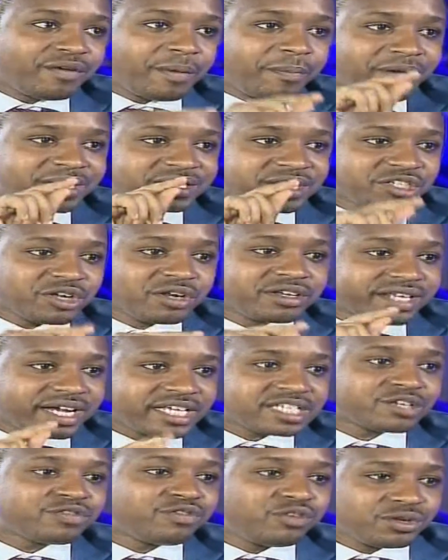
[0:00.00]
a presidential
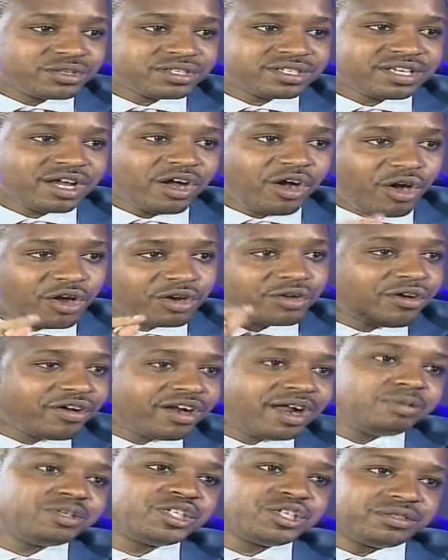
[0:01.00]
task force on
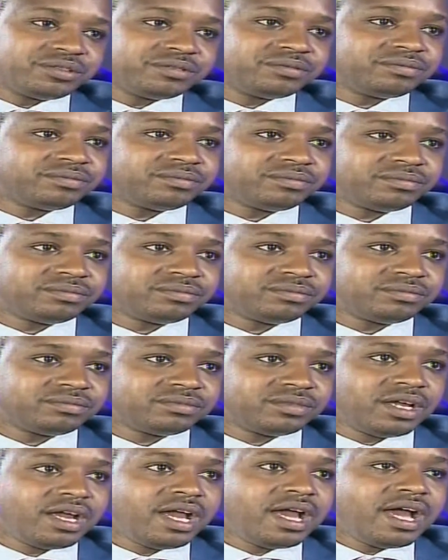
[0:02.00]
corruption.
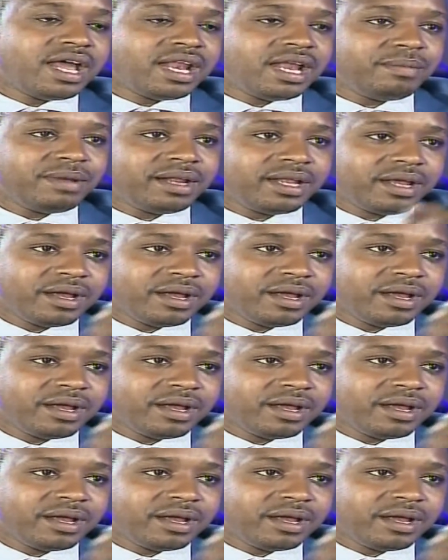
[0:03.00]
Let